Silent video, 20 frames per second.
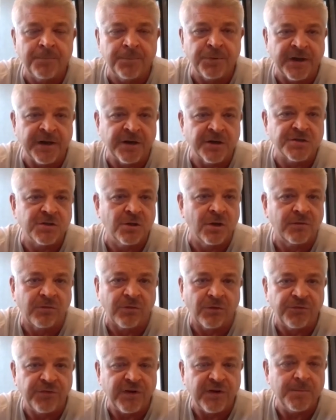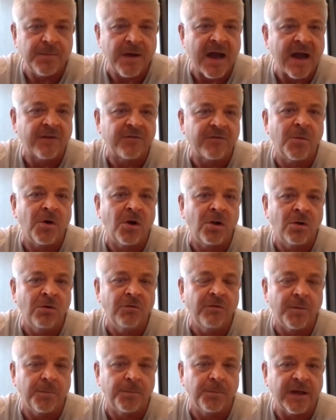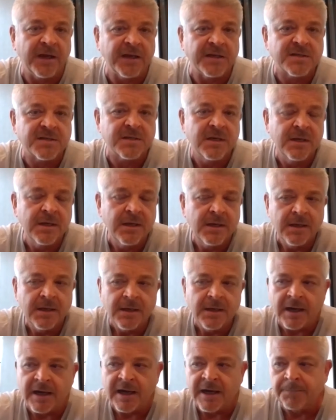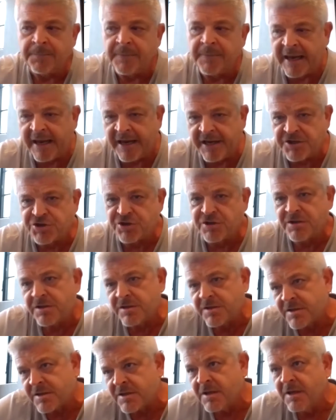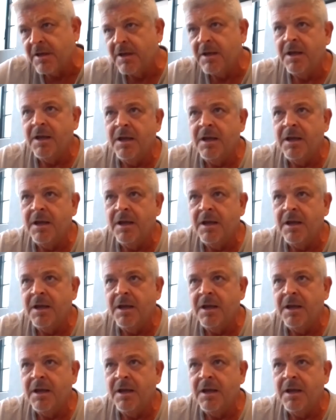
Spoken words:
Players look for feedback from all over the place. Agents,